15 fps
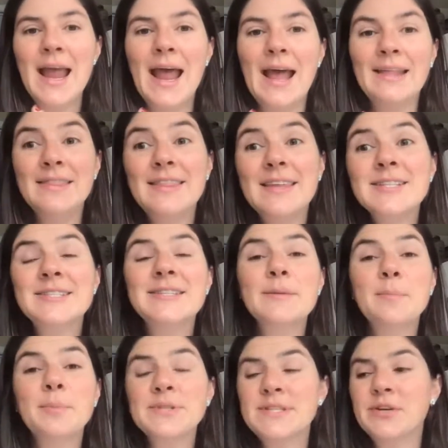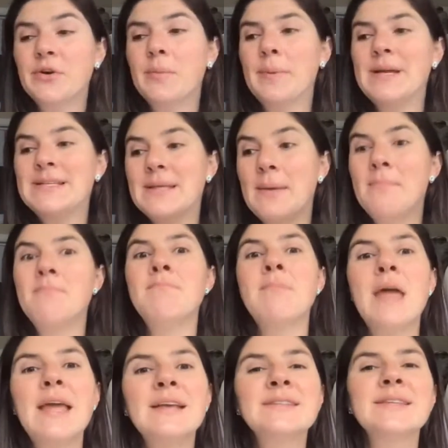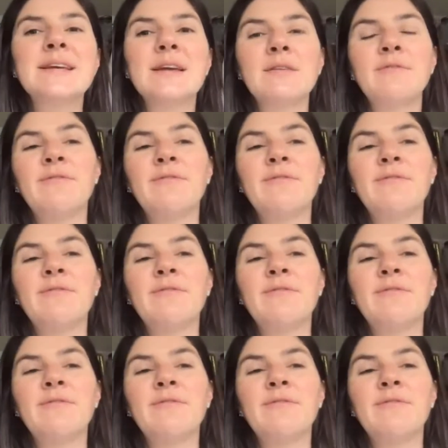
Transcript: And this simple syrup is amazing